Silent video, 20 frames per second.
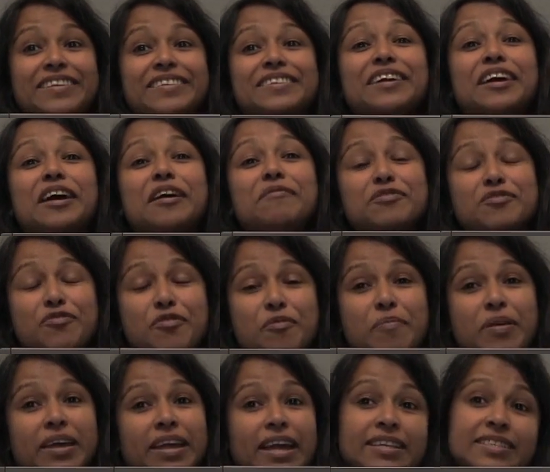It comes
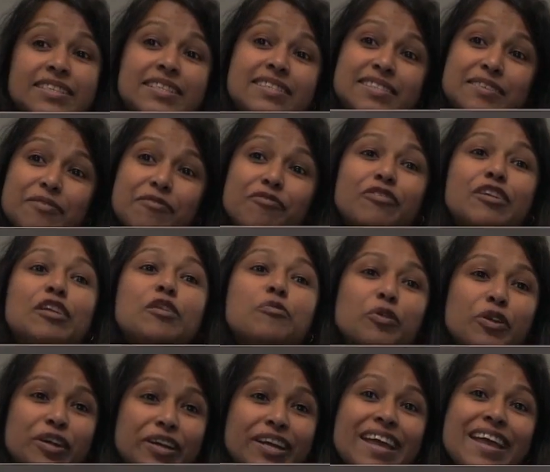from I did some field
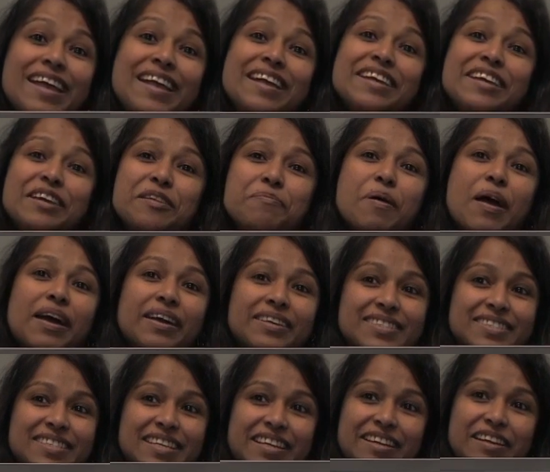work in
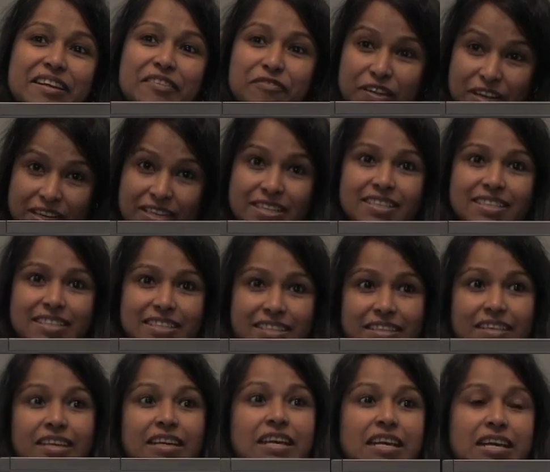Pakistan and Afghanistan
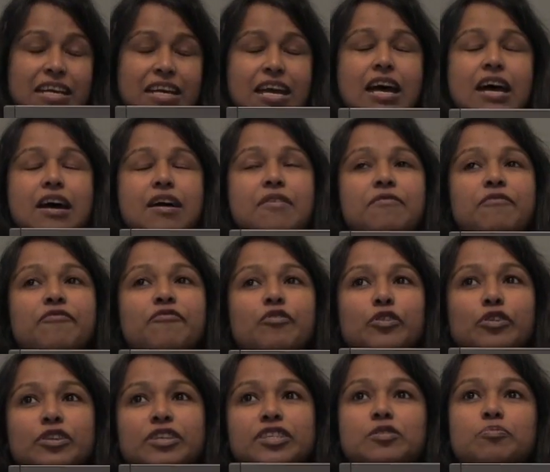
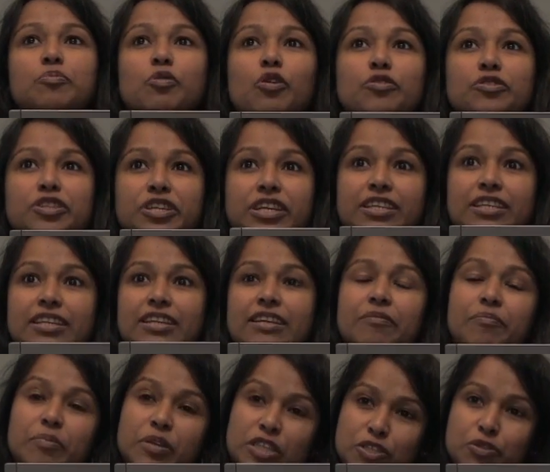for this project, and
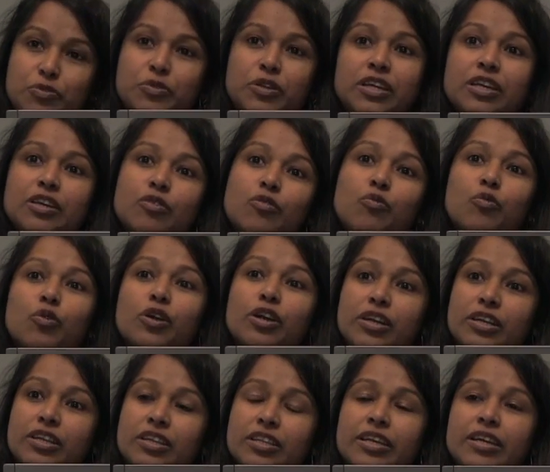I've been doing
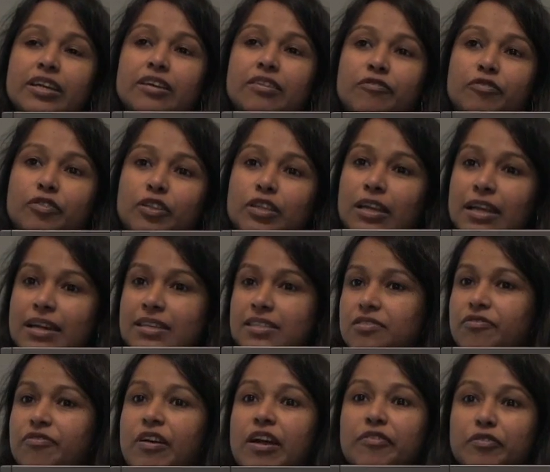work there for the
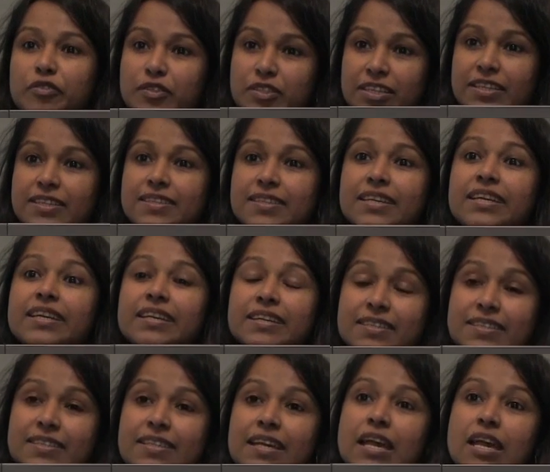last 5 or 6
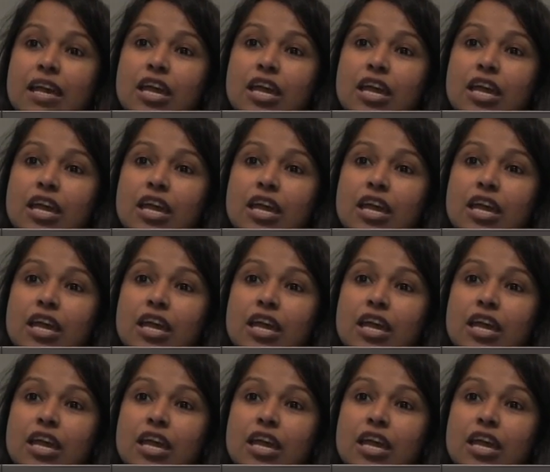years.